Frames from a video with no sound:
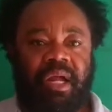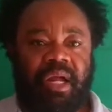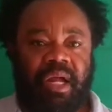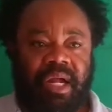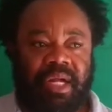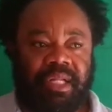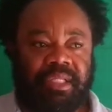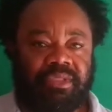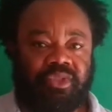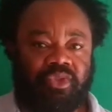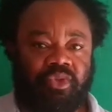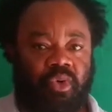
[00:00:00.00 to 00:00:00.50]

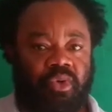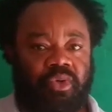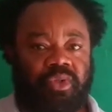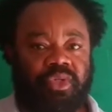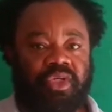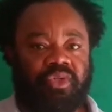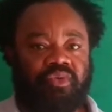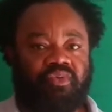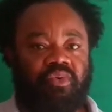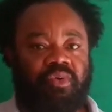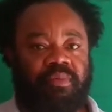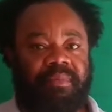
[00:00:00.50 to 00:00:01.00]
and told
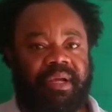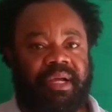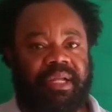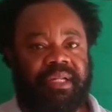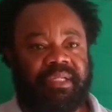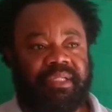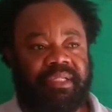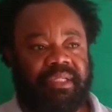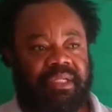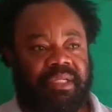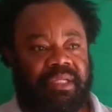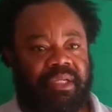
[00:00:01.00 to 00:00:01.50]
this woman,
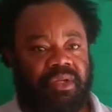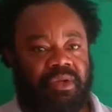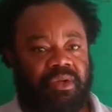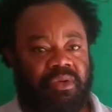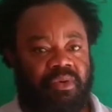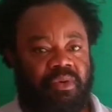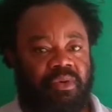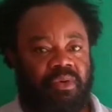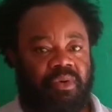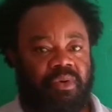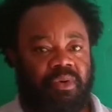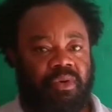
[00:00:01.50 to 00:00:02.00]
you
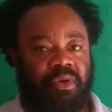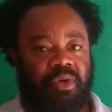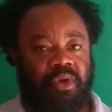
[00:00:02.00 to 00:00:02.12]
know,